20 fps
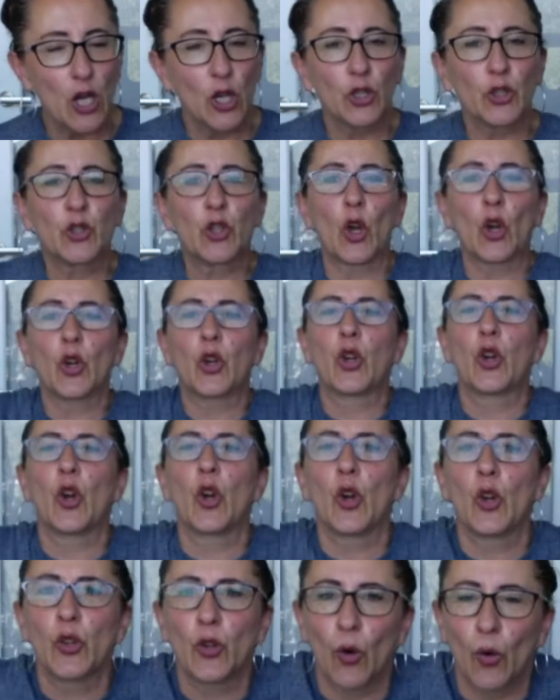the
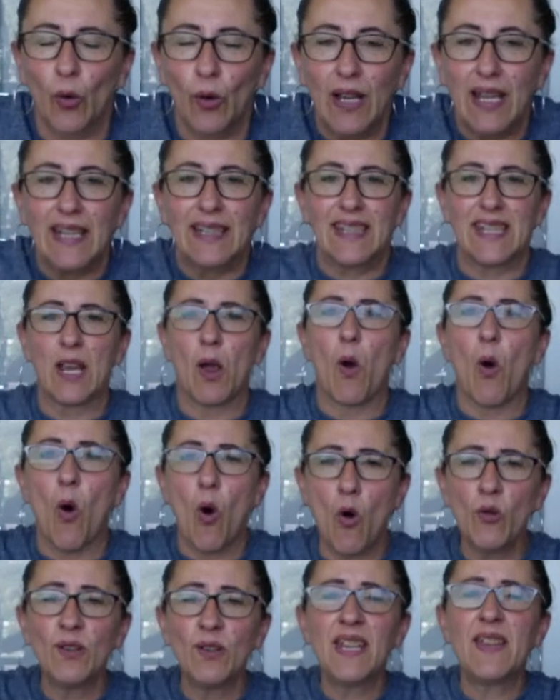girdle, the
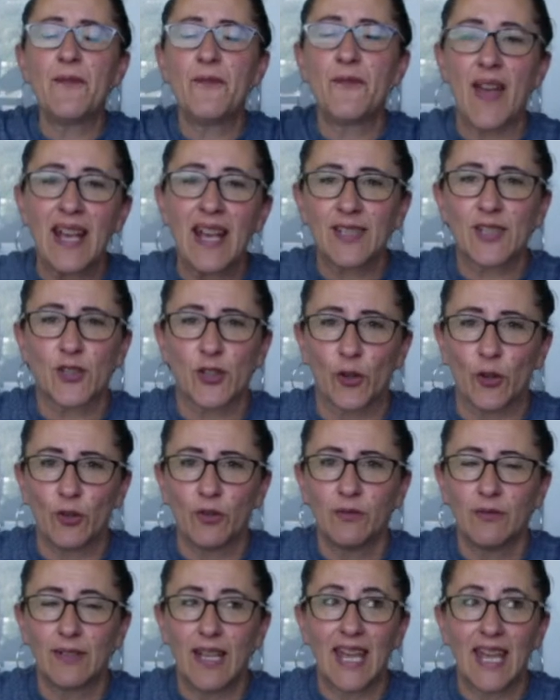only vessel